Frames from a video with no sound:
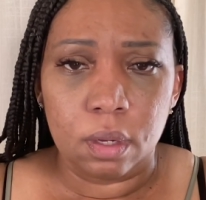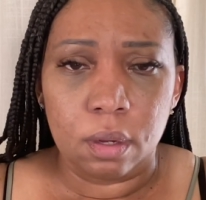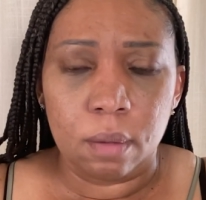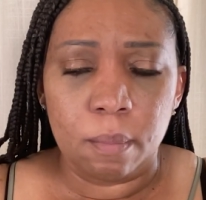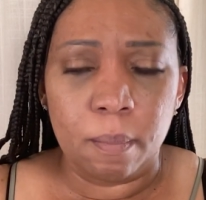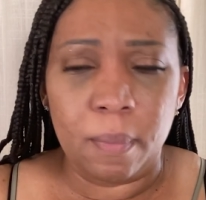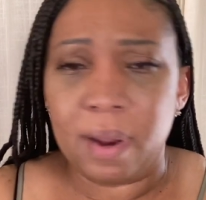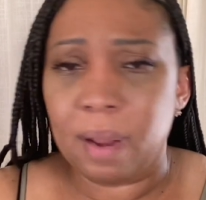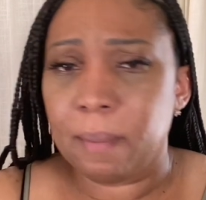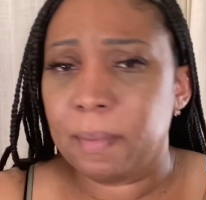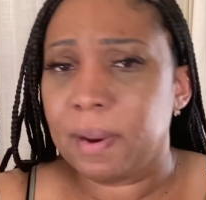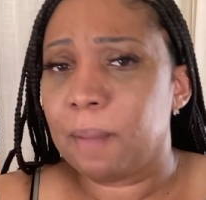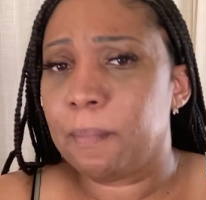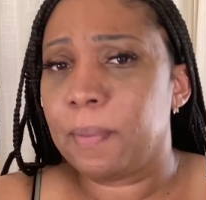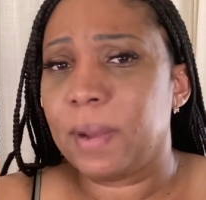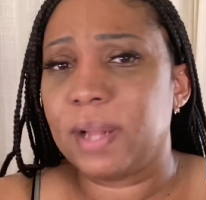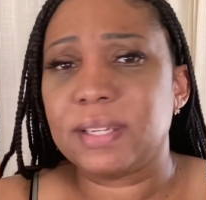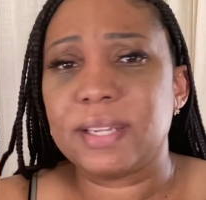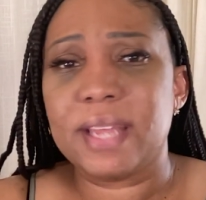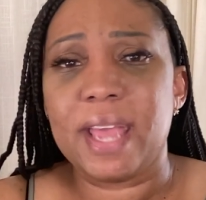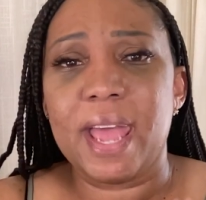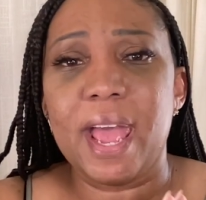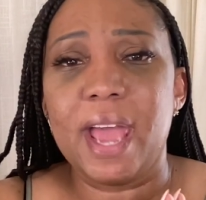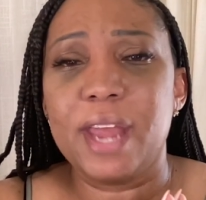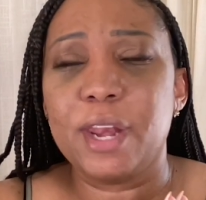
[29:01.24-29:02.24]
But I'm not about
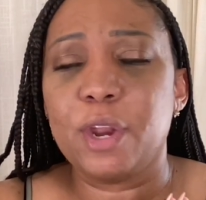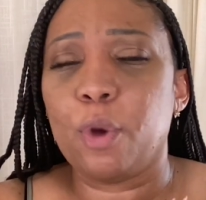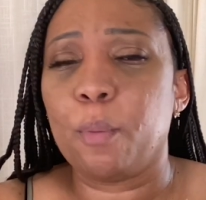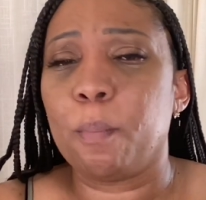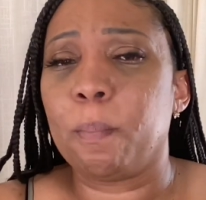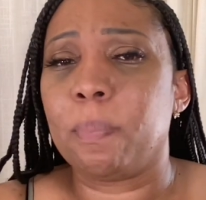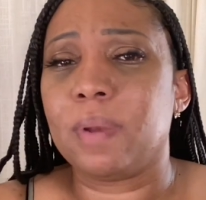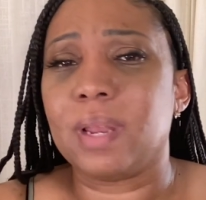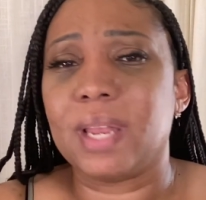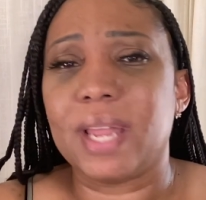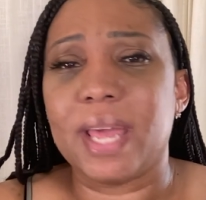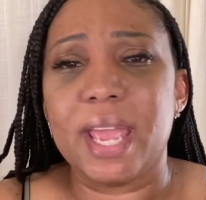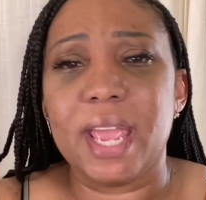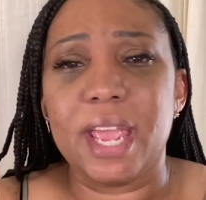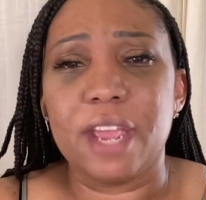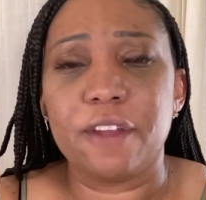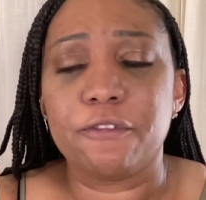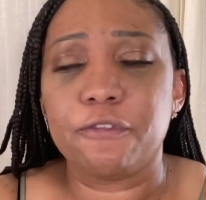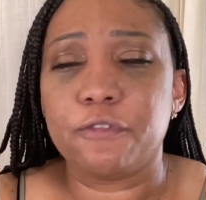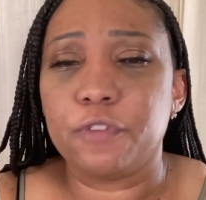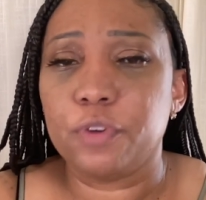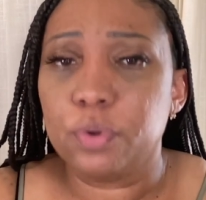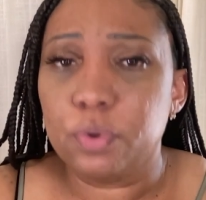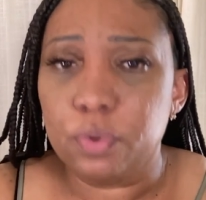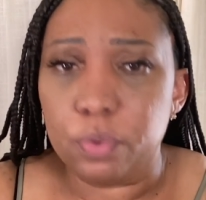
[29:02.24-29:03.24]
to have no bland
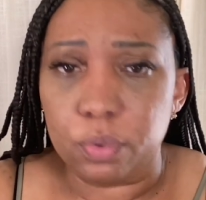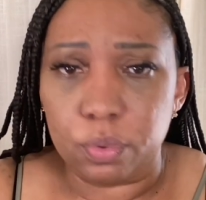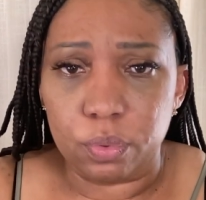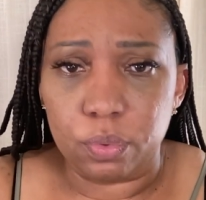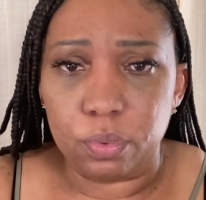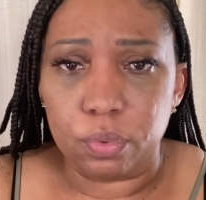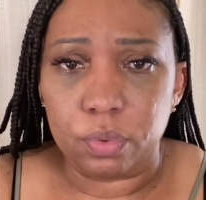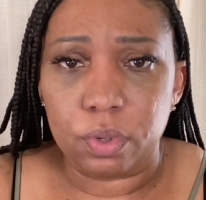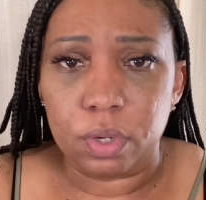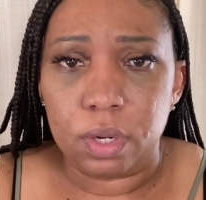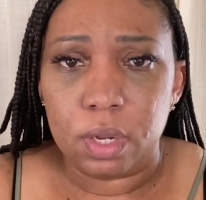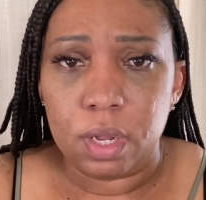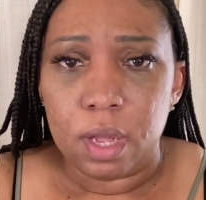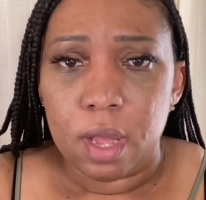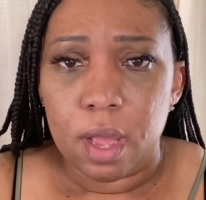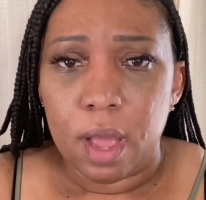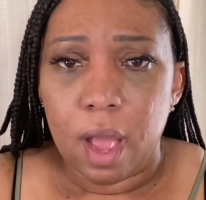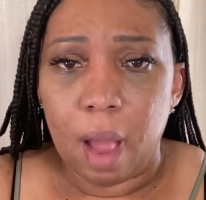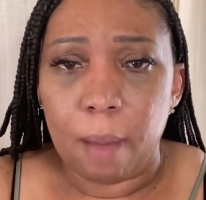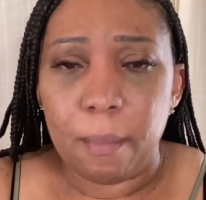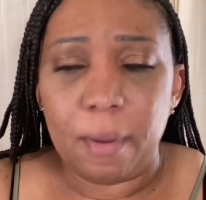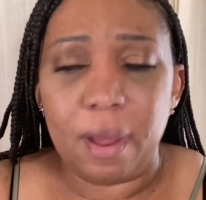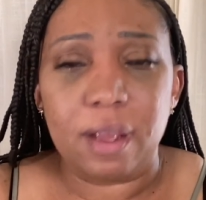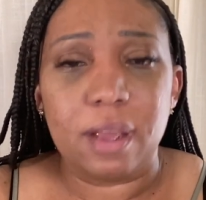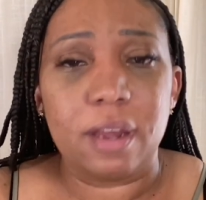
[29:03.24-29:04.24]
food.
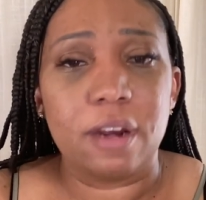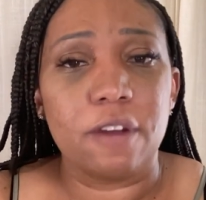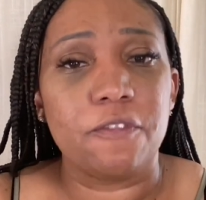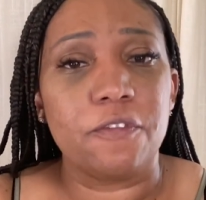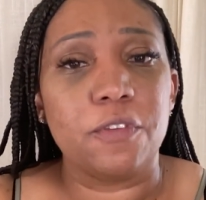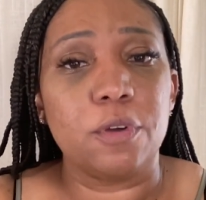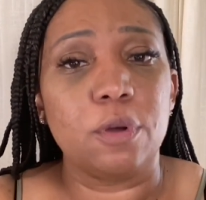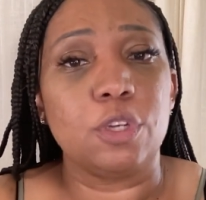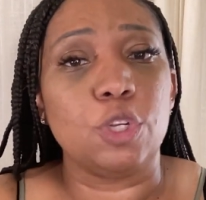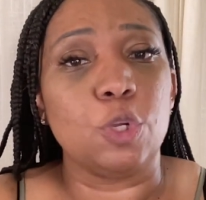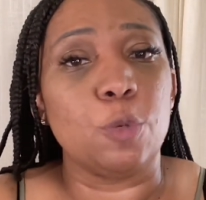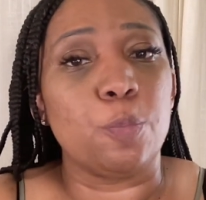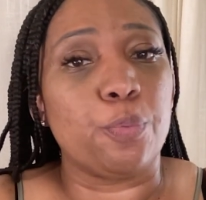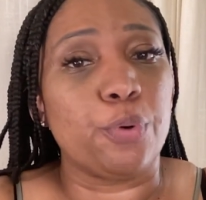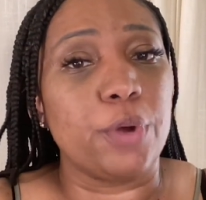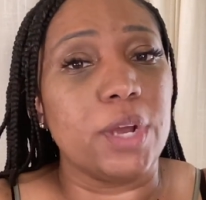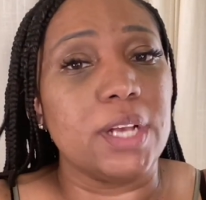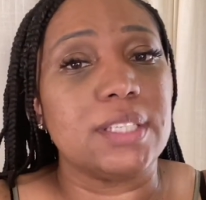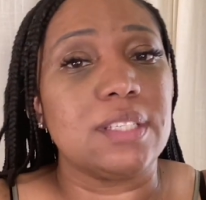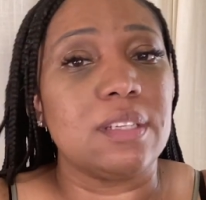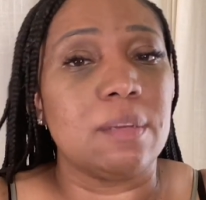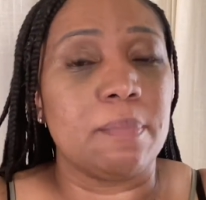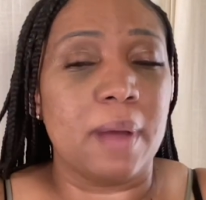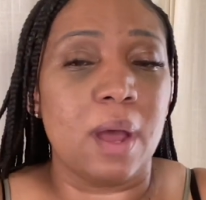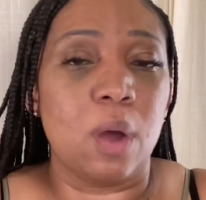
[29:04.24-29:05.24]
I'm not going to feel
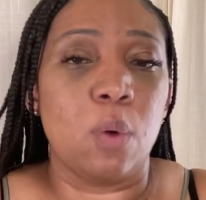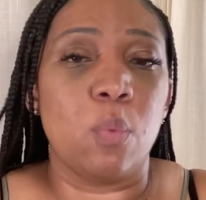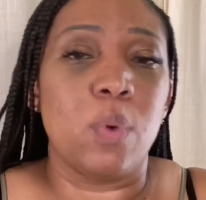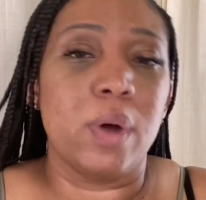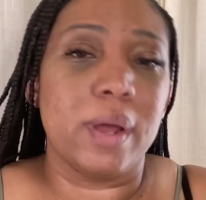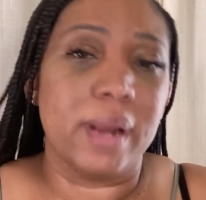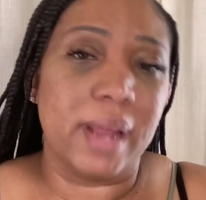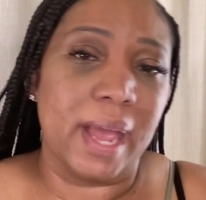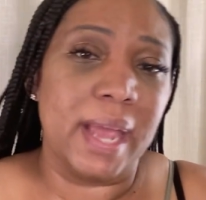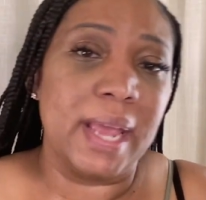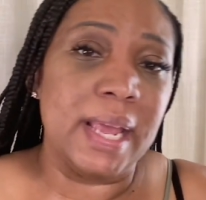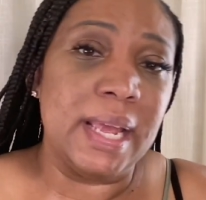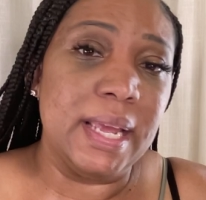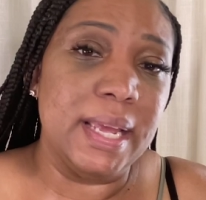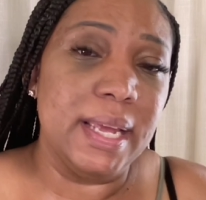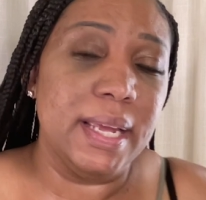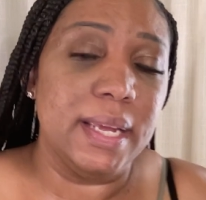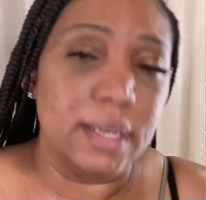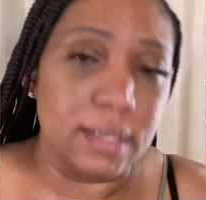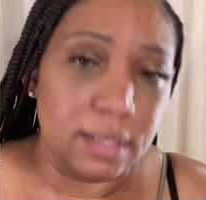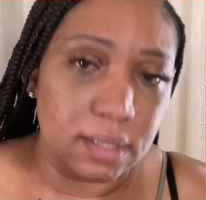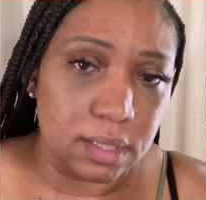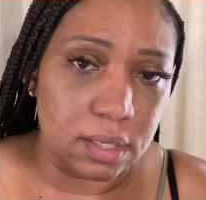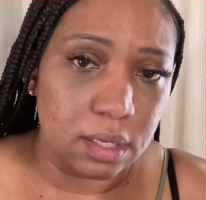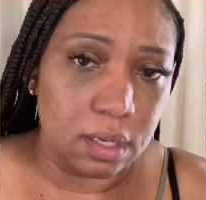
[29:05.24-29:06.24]
depressed about what I
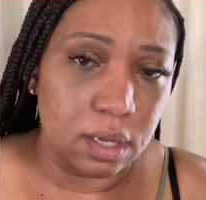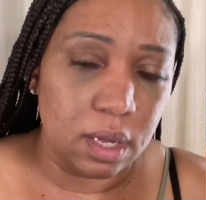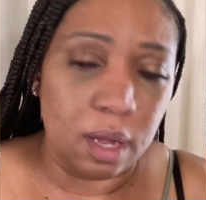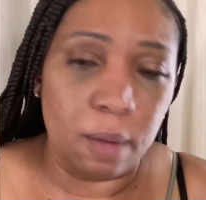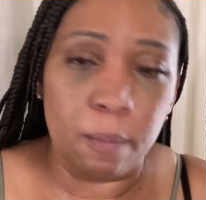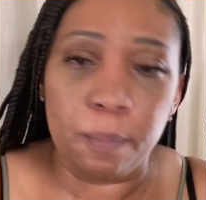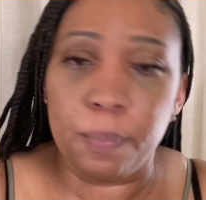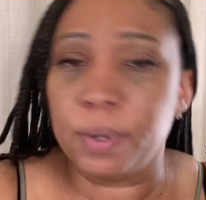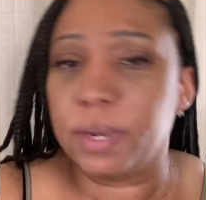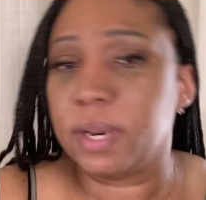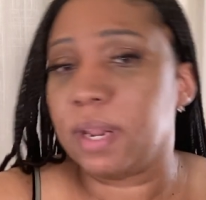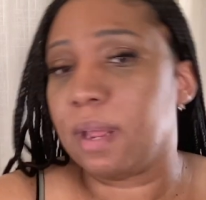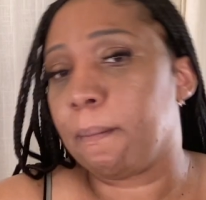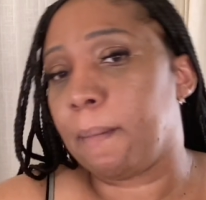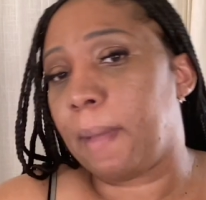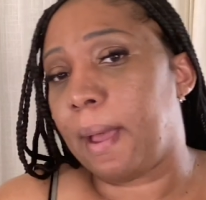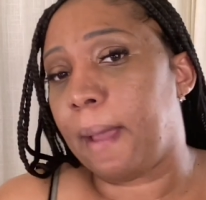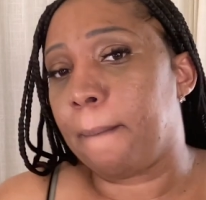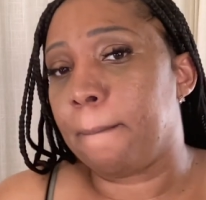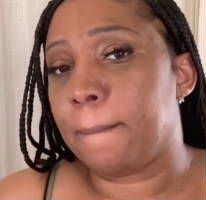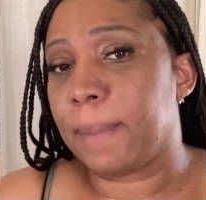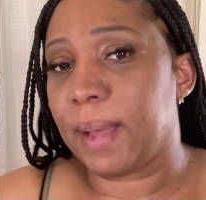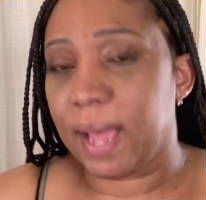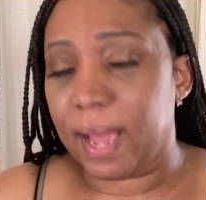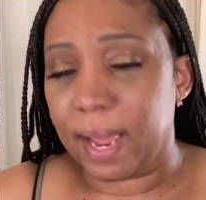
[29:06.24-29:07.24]
eat and put in my
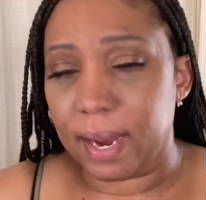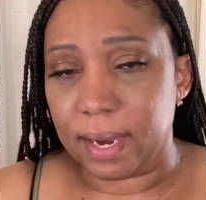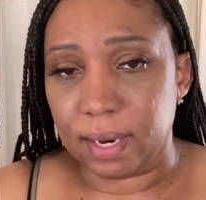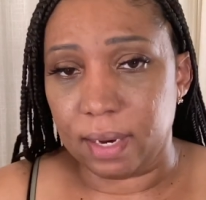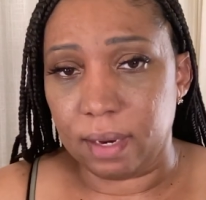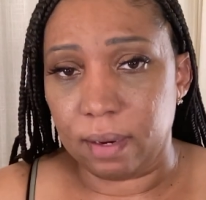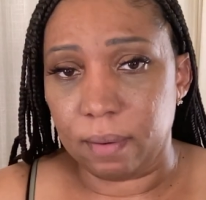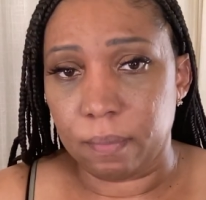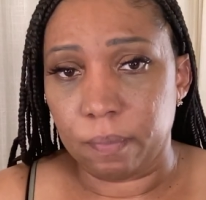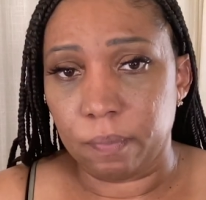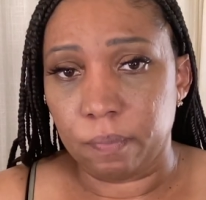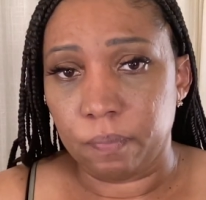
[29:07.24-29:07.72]
body.